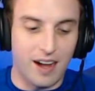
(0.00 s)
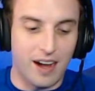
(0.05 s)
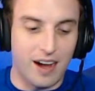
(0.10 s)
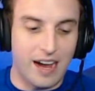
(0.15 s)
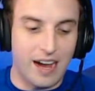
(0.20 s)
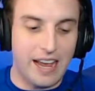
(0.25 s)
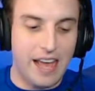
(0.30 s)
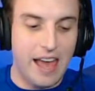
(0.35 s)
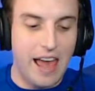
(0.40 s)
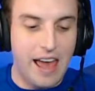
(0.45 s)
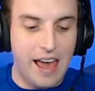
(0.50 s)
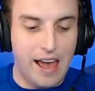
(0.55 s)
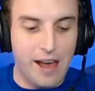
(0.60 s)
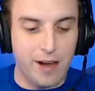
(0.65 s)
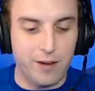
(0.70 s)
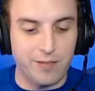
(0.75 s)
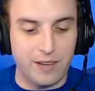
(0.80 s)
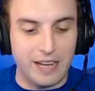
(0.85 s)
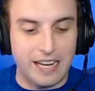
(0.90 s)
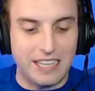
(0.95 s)
I
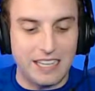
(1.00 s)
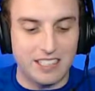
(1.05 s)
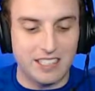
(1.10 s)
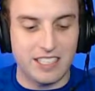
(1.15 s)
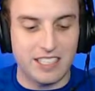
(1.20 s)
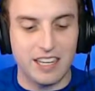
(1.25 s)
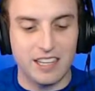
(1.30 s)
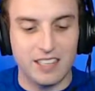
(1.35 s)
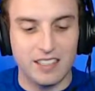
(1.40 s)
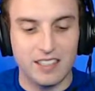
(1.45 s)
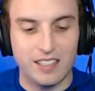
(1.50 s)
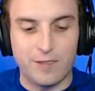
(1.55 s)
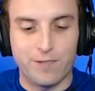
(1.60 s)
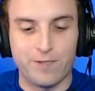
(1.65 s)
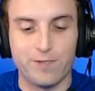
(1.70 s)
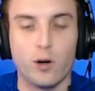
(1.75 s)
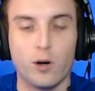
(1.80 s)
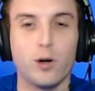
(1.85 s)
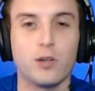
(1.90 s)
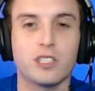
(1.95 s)
have a, a
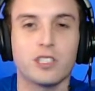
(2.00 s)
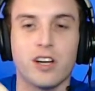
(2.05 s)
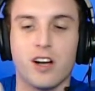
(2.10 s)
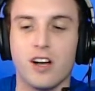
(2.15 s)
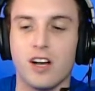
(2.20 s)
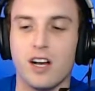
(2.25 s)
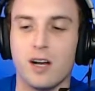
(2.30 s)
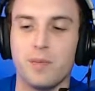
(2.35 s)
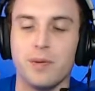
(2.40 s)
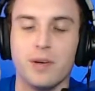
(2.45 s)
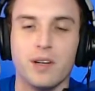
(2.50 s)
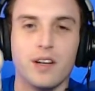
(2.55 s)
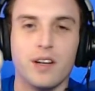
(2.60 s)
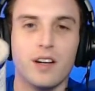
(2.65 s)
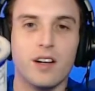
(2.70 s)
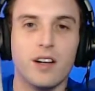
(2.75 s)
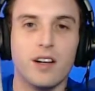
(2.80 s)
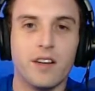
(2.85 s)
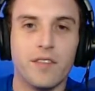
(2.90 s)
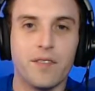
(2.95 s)
full tub
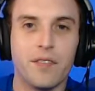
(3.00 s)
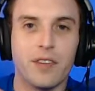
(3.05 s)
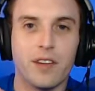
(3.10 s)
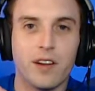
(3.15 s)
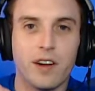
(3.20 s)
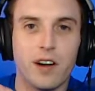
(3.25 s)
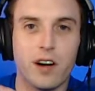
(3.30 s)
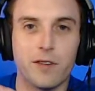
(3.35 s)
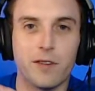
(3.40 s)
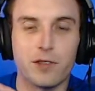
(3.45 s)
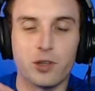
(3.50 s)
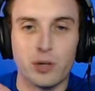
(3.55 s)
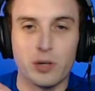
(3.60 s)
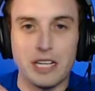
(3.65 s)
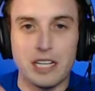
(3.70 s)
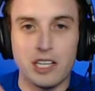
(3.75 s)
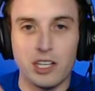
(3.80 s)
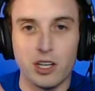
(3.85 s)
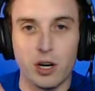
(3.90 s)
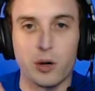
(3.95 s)
of
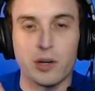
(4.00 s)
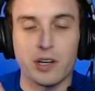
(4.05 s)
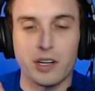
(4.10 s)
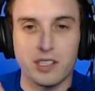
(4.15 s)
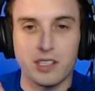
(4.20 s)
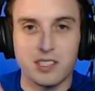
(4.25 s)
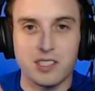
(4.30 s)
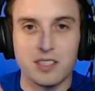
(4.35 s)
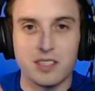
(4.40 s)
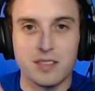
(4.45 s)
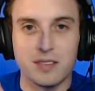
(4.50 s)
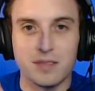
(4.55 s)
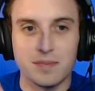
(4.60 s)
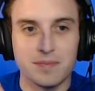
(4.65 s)
Greek yogurt,